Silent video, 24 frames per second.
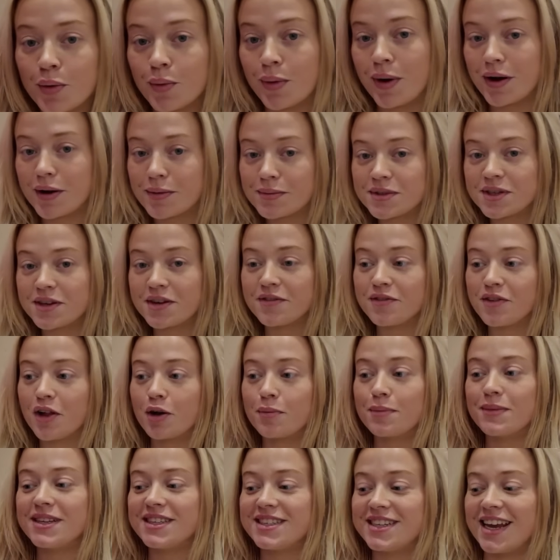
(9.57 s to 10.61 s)
Welcome to
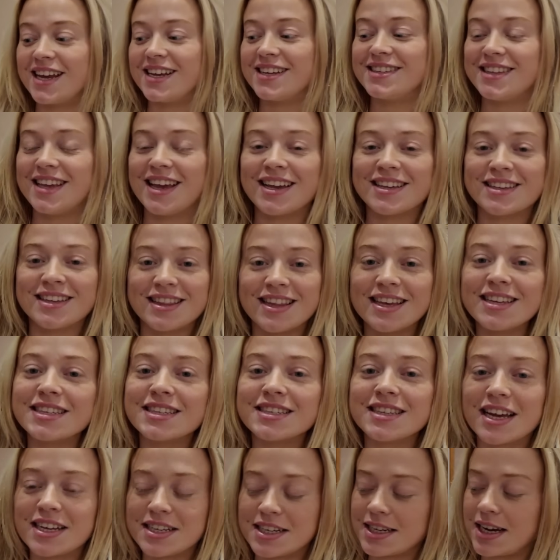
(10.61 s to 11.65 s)
Vlogmas Day 6, and this
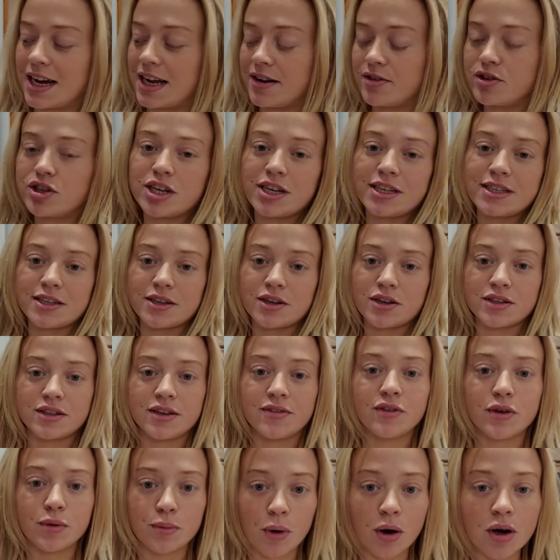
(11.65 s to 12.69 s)
is actually kind of cheating because
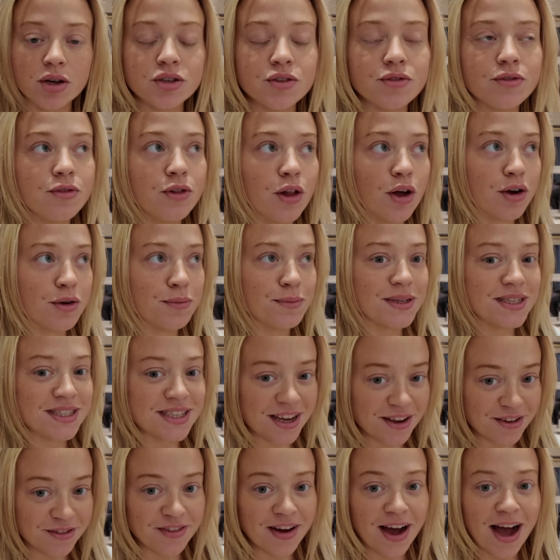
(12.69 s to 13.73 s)
if you watch Vlogmas
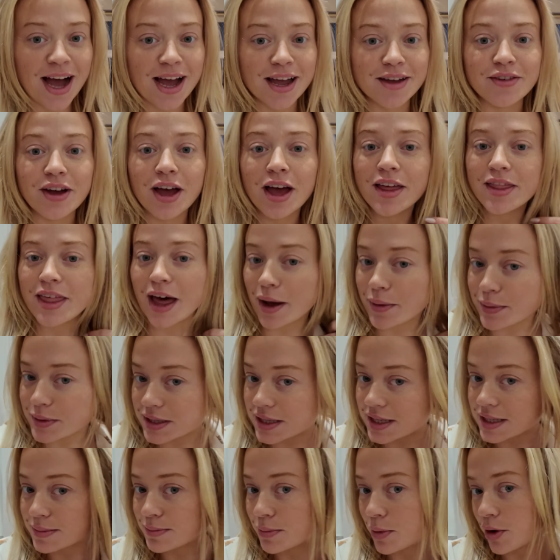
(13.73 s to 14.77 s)
Day 5, that was
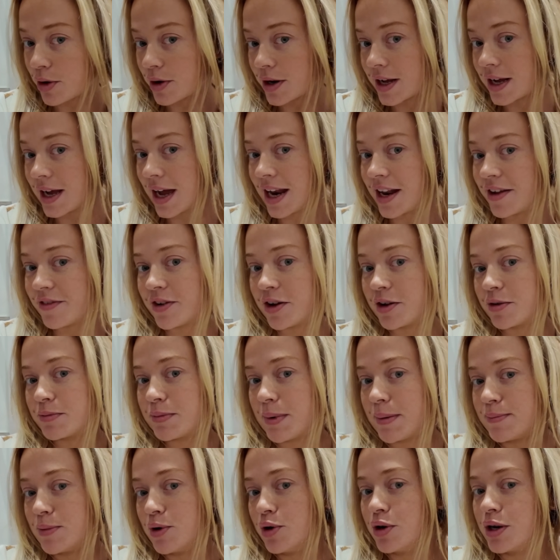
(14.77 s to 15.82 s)
this morning and I filmed
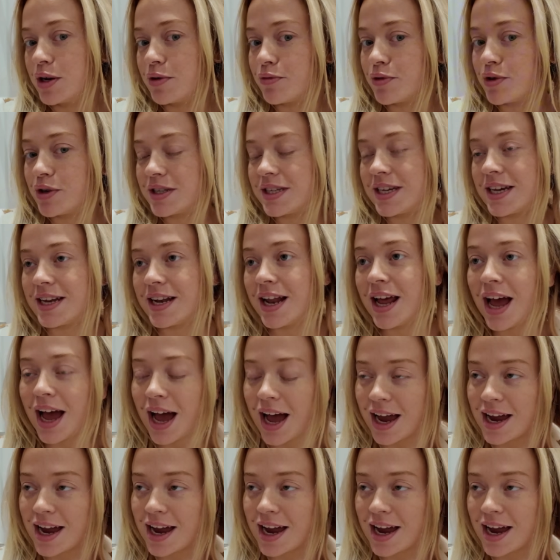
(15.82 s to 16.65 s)
my morning routine.